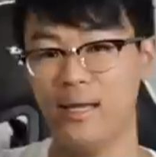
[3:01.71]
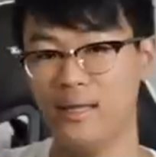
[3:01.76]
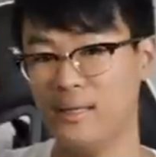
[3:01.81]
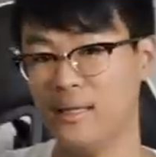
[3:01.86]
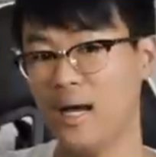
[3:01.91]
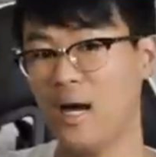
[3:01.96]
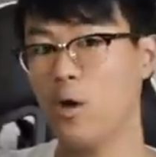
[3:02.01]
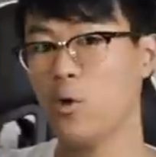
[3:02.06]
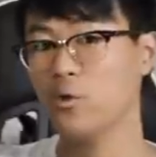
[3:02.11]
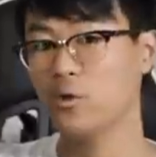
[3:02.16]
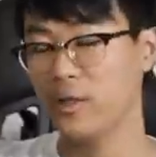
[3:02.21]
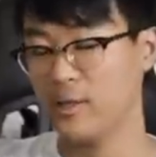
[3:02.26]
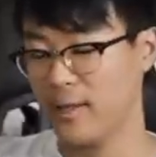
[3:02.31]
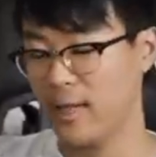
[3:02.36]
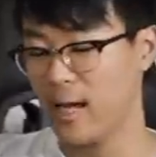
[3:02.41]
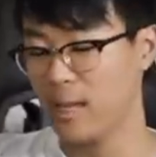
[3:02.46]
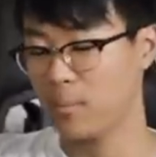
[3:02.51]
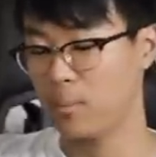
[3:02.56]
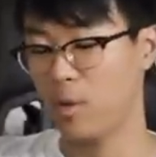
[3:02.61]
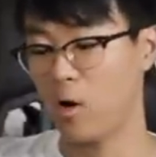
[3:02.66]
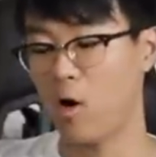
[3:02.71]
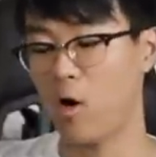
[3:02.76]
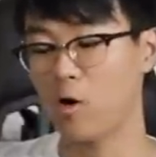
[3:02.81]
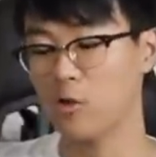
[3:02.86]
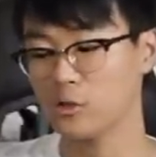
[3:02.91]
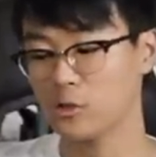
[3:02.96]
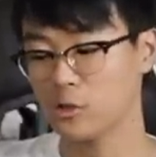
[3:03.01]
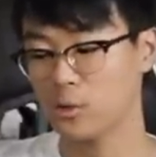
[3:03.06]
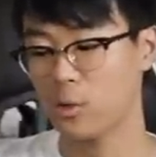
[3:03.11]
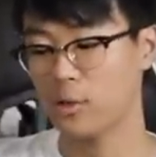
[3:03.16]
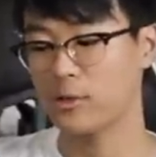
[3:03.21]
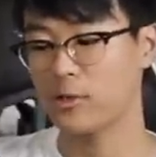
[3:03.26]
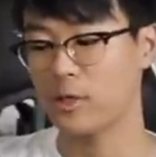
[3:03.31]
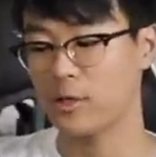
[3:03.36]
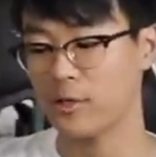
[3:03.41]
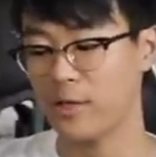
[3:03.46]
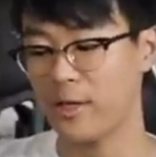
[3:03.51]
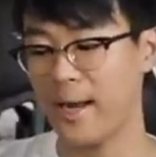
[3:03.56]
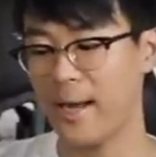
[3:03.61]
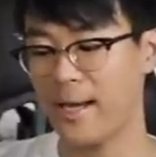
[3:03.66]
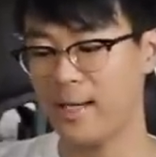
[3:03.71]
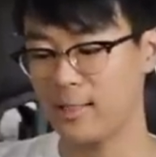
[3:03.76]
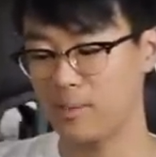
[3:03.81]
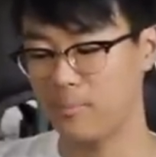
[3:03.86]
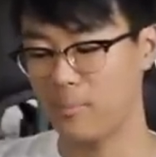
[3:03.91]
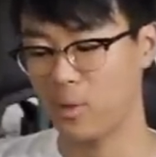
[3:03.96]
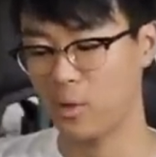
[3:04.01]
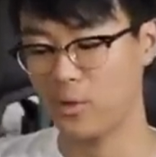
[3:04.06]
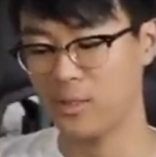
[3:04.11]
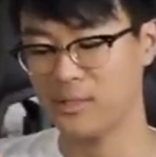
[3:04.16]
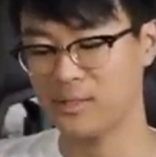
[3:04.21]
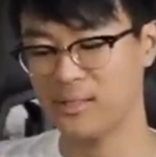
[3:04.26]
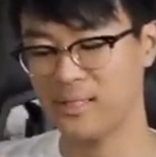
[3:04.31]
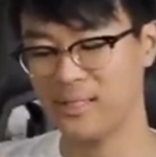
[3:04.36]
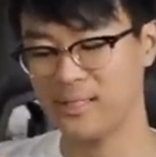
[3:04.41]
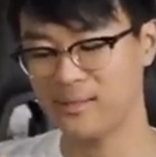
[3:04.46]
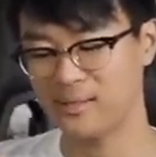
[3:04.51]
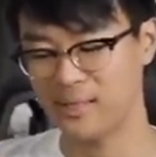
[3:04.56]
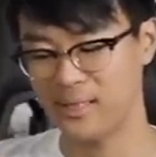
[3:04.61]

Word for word: And not only that, but also another added bonus is